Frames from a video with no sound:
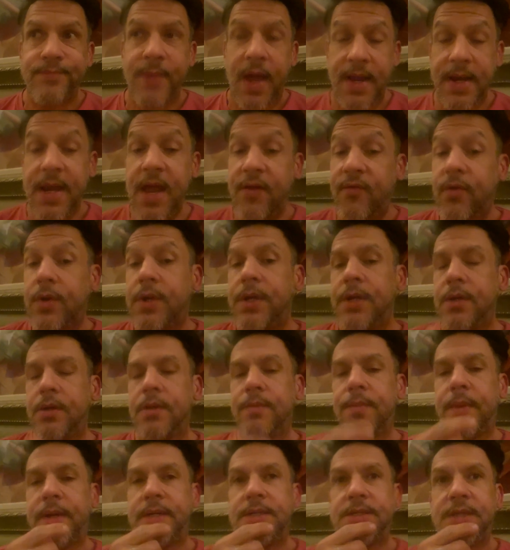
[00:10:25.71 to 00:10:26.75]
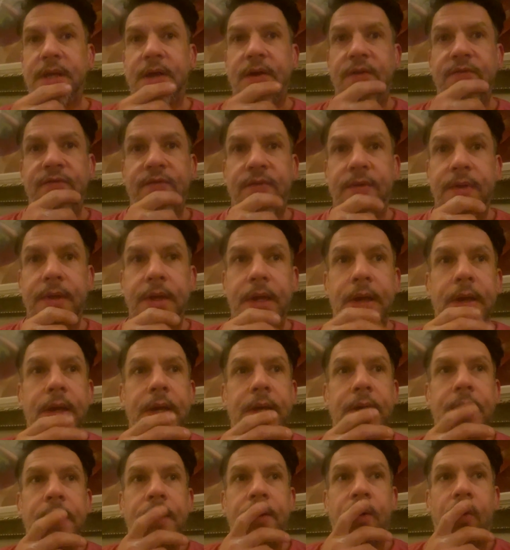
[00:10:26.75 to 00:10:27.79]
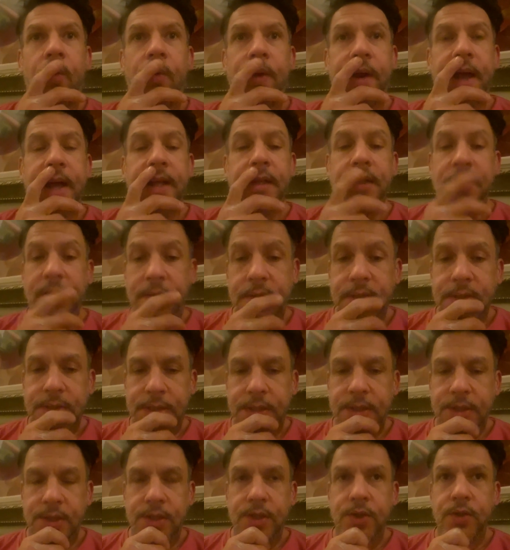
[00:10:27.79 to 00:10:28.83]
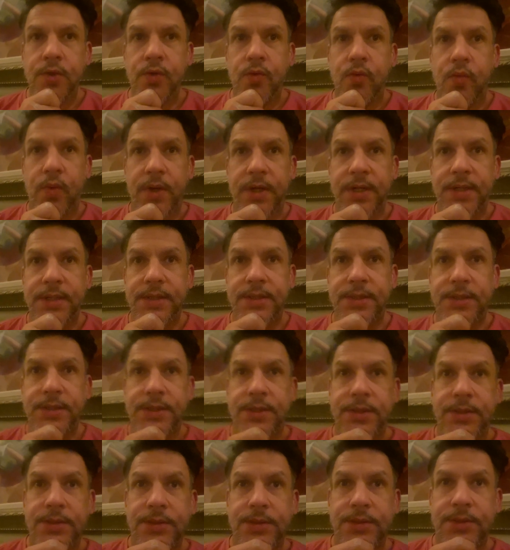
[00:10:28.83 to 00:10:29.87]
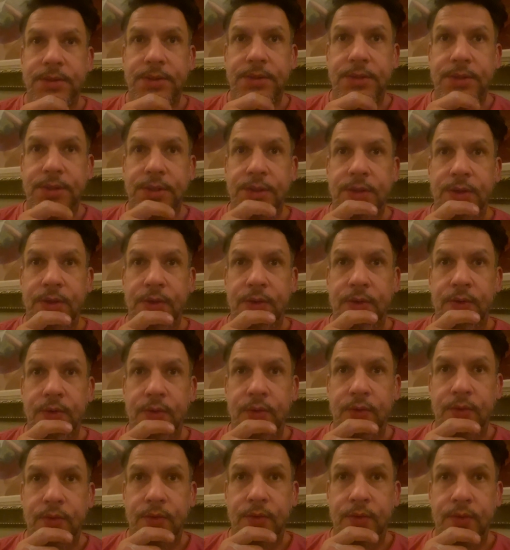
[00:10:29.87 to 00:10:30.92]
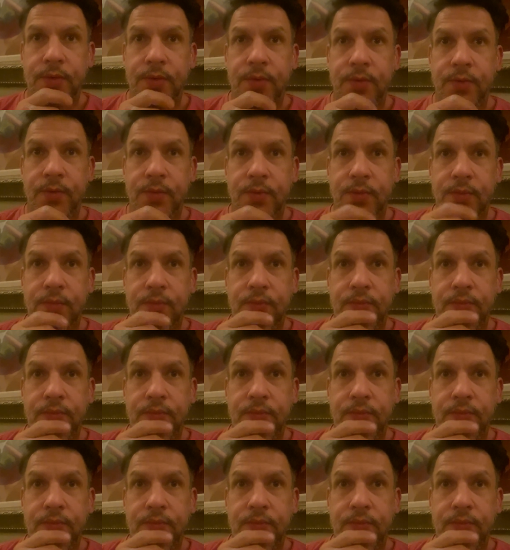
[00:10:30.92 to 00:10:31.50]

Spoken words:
I never killed myself. What I learned to do was to